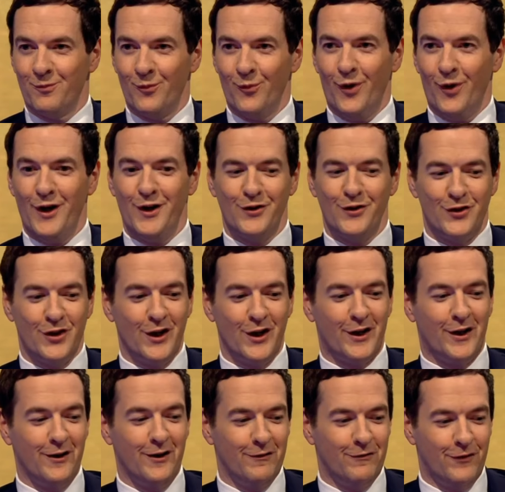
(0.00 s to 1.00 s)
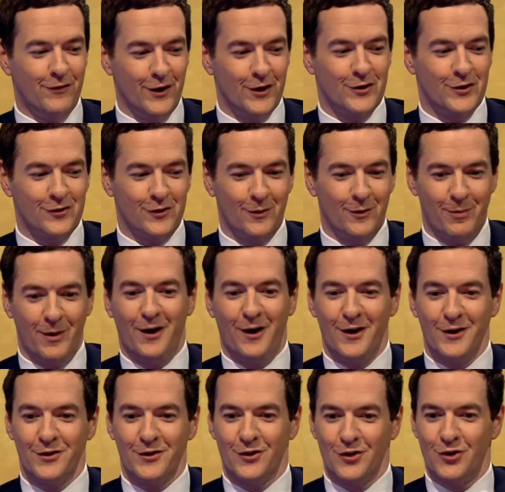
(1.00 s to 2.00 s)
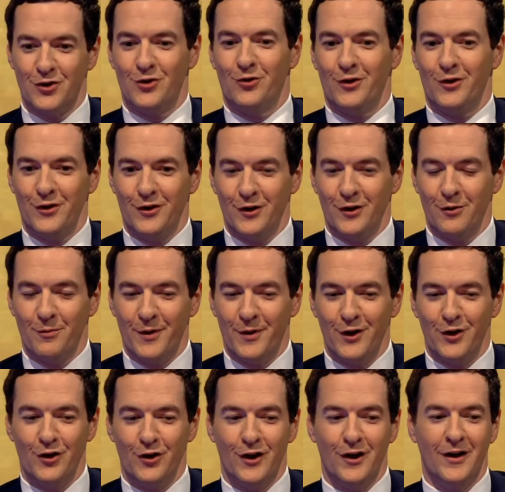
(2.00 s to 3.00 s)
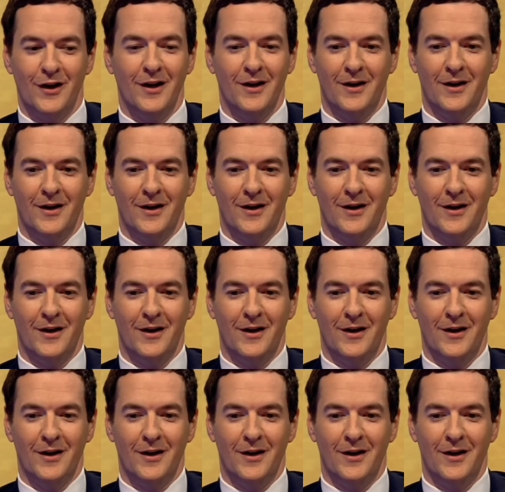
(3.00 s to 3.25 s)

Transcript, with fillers: when Turkey first applied to join the European Union.